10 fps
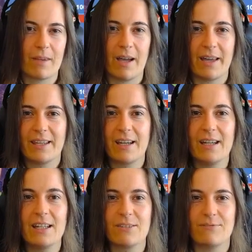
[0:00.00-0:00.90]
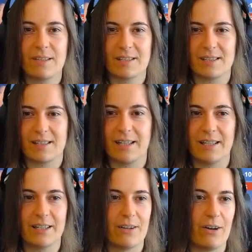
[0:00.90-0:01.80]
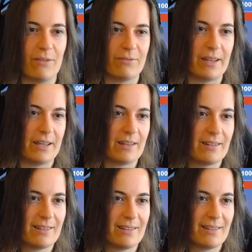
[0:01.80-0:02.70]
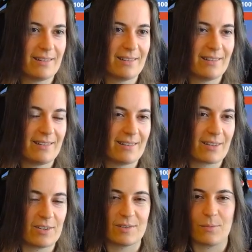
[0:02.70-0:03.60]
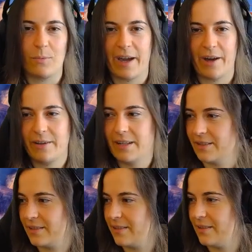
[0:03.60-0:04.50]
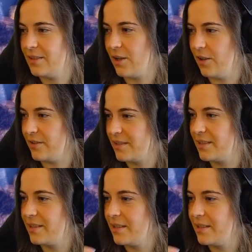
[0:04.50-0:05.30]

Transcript: I think I need to fix this island off air. Because, wow, it is toast.